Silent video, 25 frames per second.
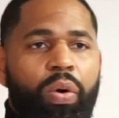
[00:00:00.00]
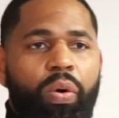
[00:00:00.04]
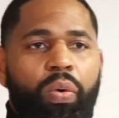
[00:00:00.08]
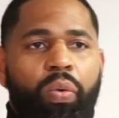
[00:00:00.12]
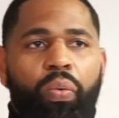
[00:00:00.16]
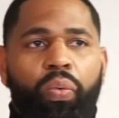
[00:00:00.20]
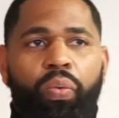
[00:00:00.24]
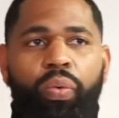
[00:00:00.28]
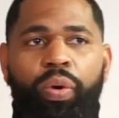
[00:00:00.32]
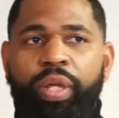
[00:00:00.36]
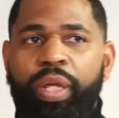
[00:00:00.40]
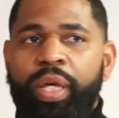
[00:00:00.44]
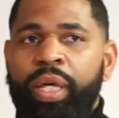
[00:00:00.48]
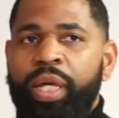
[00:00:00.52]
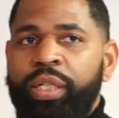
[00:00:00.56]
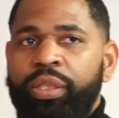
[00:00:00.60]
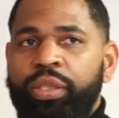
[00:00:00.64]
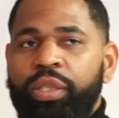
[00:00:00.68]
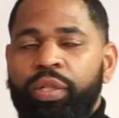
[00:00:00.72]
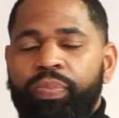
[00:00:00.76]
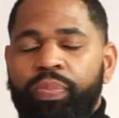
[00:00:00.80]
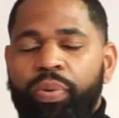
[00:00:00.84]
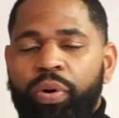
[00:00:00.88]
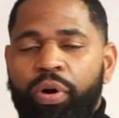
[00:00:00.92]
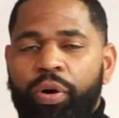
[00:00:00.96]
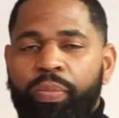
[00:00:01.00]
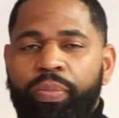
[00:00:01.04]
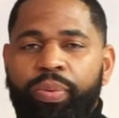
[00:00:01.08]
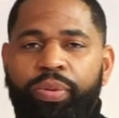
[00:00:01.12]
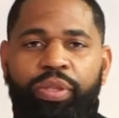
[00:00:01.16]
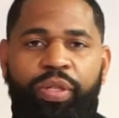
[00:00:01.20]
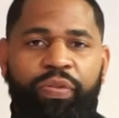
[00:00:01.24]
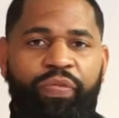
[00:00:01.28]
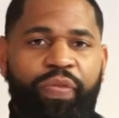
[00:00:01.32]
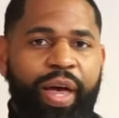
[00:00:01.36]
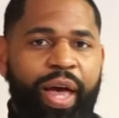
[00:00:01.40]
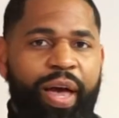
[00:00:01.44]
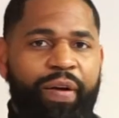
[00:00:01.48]
What is the purpose
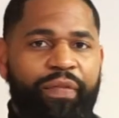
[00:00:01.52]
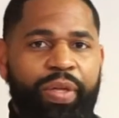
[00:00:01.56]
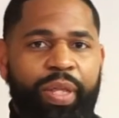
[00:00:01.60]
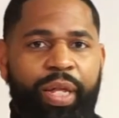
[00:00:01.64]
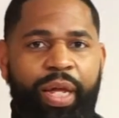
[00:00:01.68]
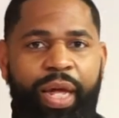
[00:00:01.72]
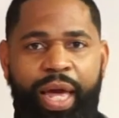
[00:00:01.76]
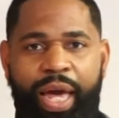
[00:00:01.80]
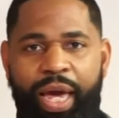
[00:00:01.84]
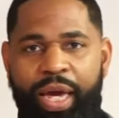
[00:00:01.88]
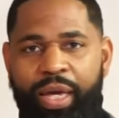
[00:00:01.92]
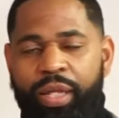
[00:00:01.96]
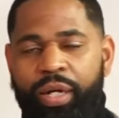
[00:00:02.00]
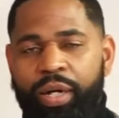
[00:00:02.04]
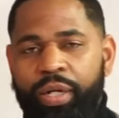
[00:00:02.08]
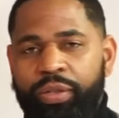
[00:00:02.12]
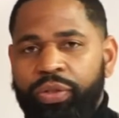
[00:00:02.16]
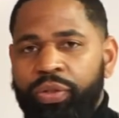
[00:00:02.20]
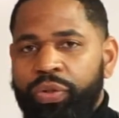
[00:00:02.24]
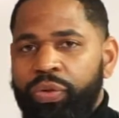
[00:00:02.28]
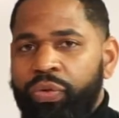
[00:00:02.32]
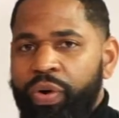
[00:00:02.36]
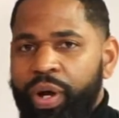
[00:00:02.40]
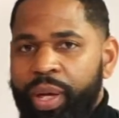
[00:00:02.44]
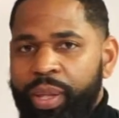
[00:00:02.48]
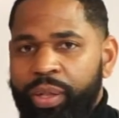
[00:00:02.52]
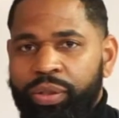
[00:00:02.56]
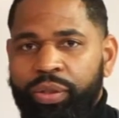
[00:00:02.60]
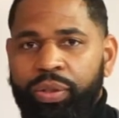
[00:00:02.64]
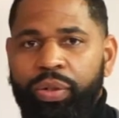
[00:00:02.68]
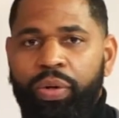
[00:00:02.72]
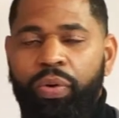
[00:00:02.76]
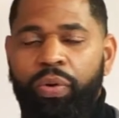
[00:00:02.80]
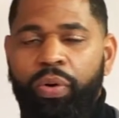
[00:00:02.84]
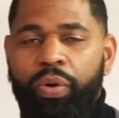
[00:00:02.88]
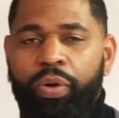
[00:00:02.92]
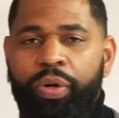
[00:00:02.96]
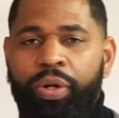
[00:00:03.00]
of having an 800 credit
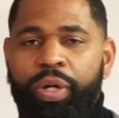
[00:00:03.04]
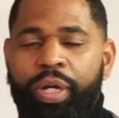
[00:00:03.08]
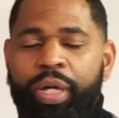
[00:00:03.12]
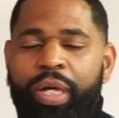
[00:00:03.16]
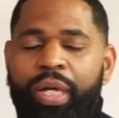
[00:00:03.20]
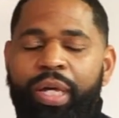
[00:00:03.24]
score